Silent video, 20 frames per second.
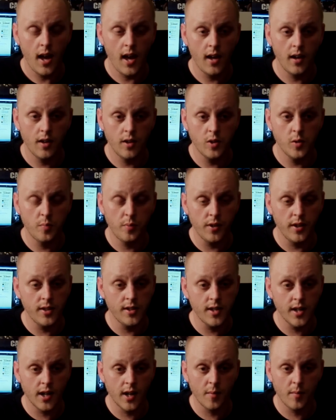hey, could you
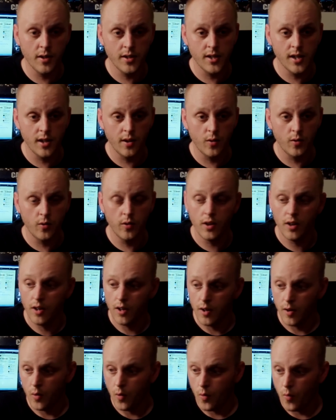please check out my channel?
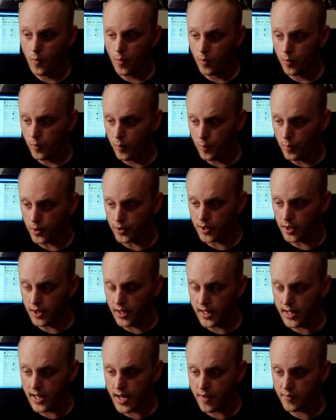Put the
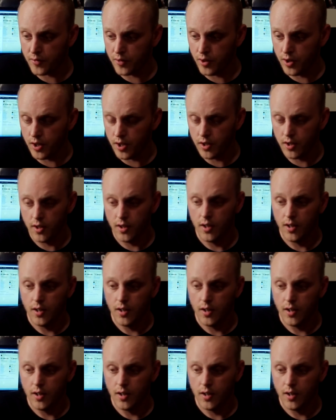link after it.